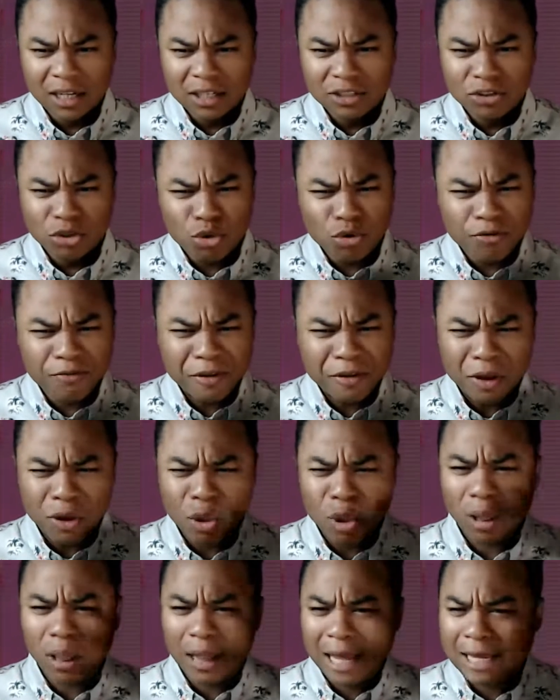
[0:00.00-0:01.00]
Do you
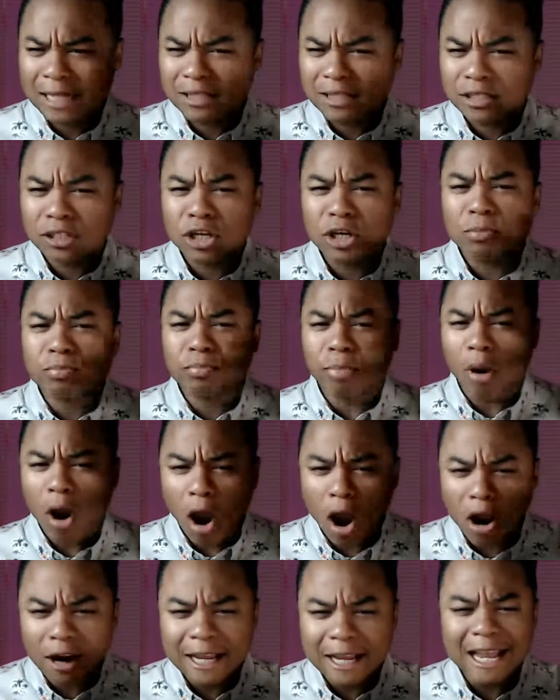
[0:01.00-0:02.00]
feel late to the
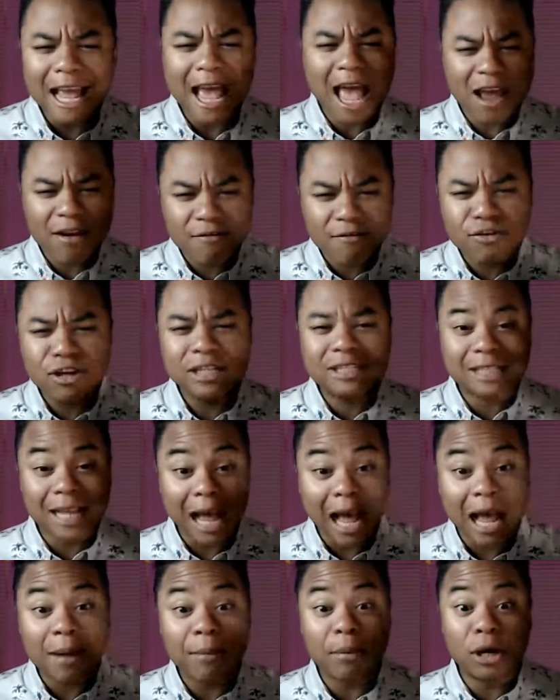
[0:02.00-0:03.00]
party every
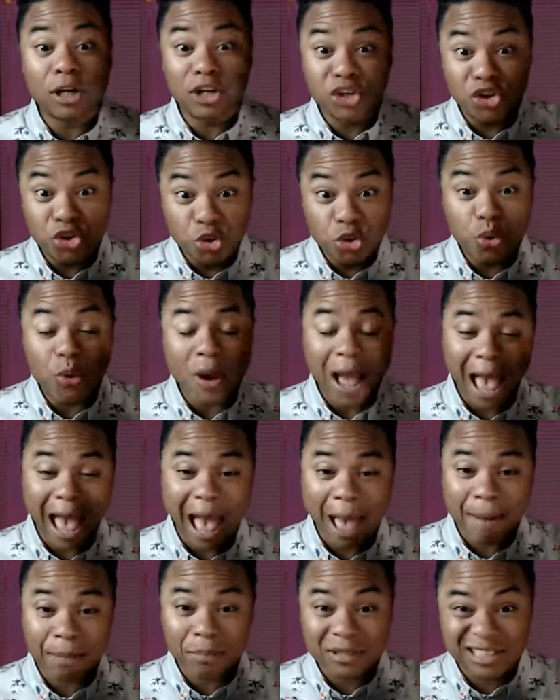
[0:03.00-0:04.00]
time a new
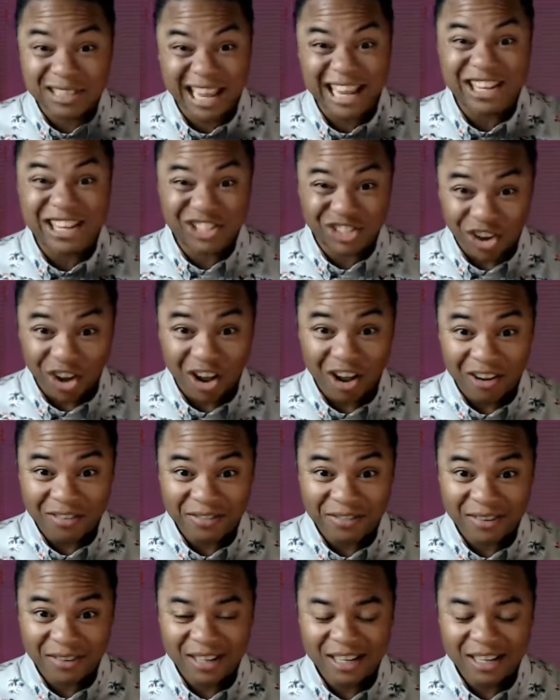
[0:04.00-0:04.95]
app takes off?